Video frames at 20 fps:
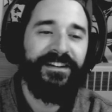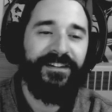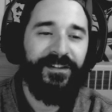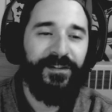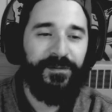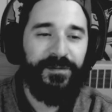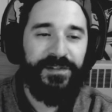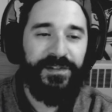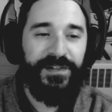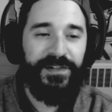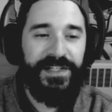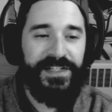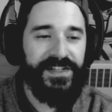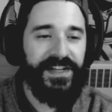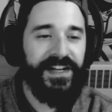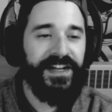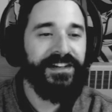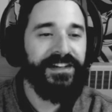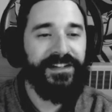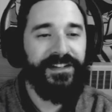I'm so
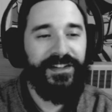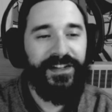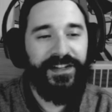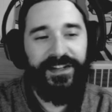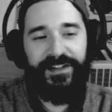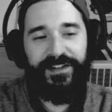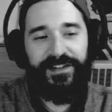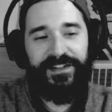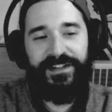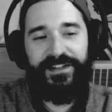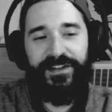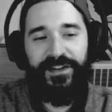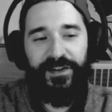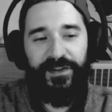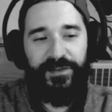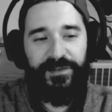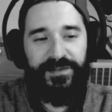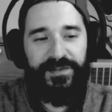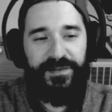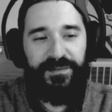excited. Like,
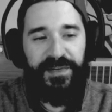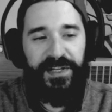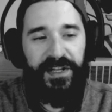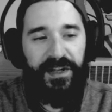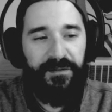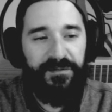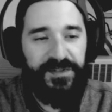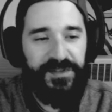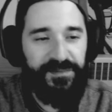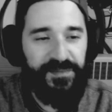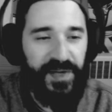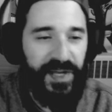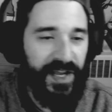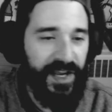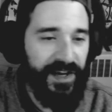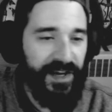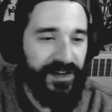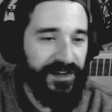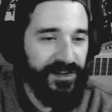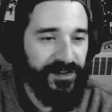somebody comes up
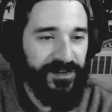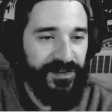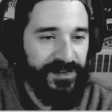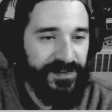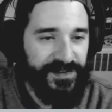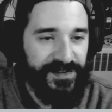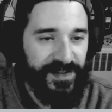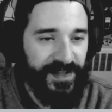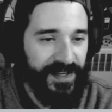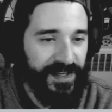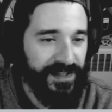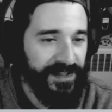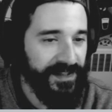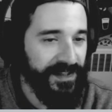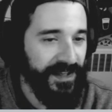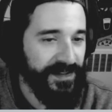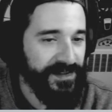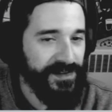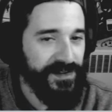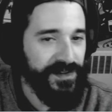behind you and is like,
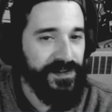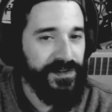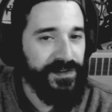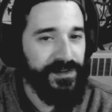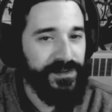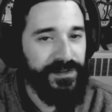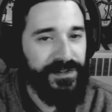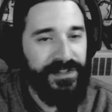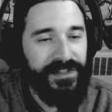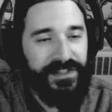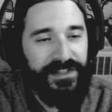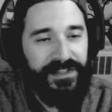guess who?